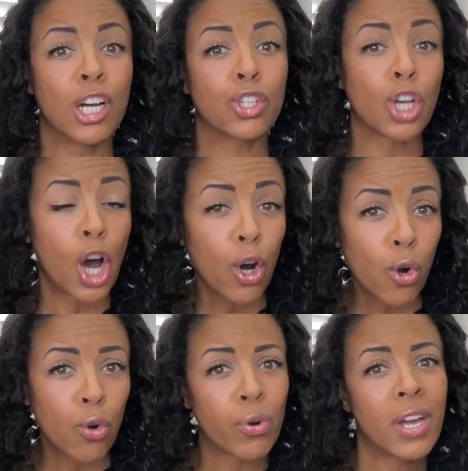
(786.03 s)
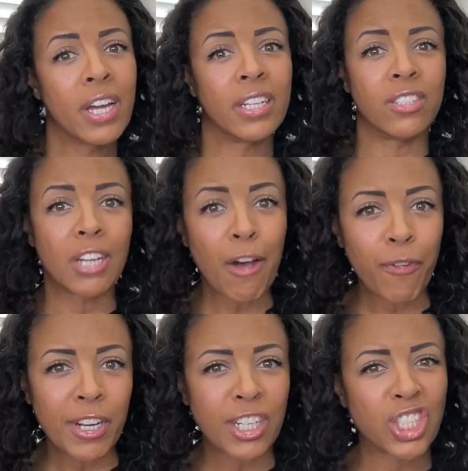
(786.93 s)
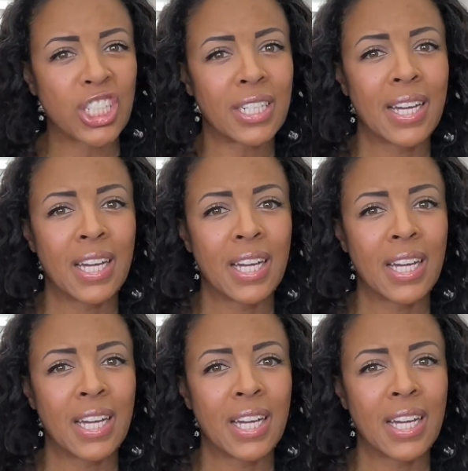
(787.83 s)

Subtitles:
Tone, definition,